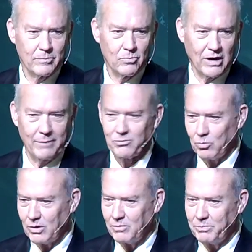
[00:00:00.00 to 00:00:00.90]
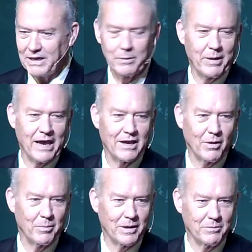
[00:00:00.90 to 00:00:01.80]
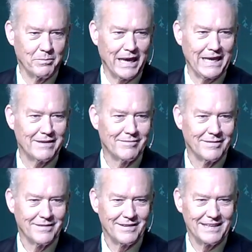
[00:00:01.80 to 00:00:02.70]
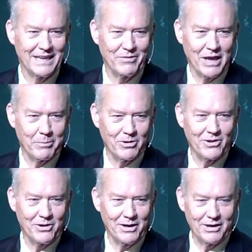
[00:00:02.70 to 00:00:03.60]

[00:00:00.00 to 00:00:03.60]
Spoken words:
Perhaps we'll pick it back up in May and have the opportunity